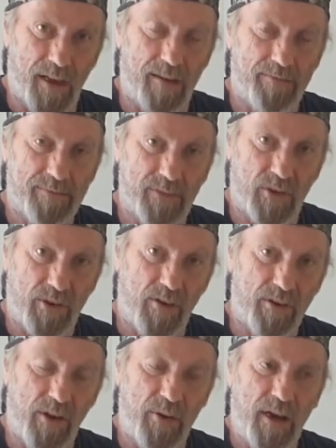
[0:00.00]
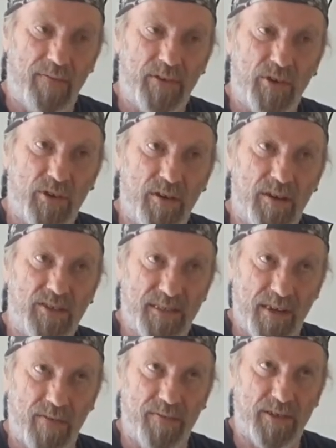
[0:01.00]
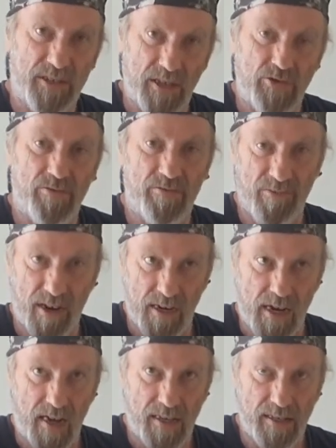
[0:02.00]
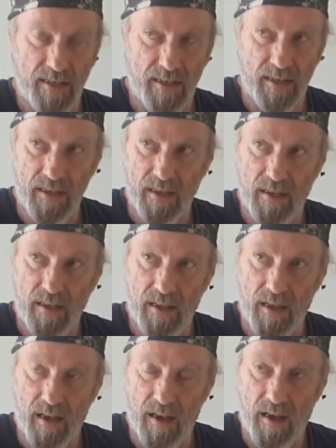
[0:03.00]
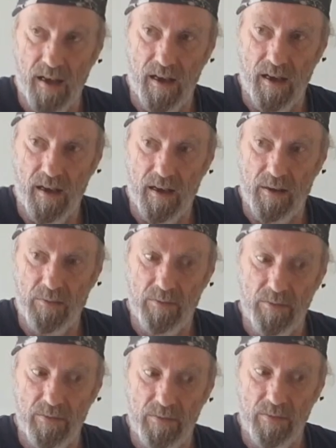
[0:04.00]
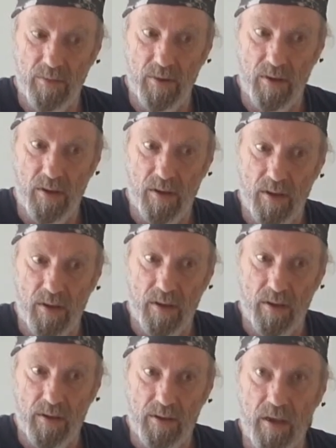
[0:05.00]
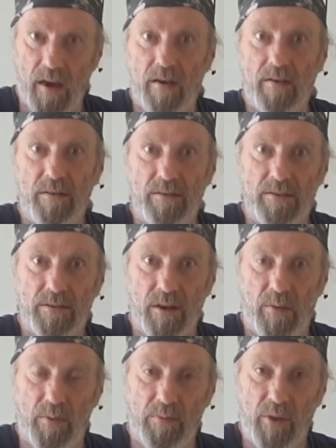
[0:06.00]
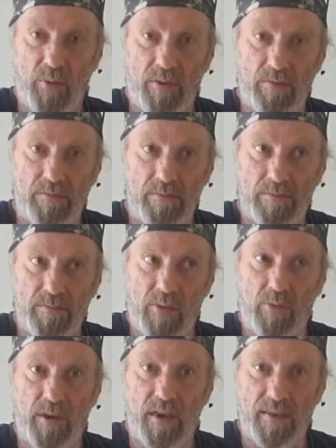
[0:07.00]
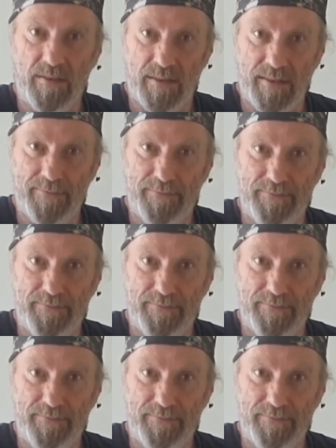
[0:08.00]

Yeah, I've got to go and have a look at a silver Citroen relay. Um, yeah, so I've got Milton, Milton Keynes.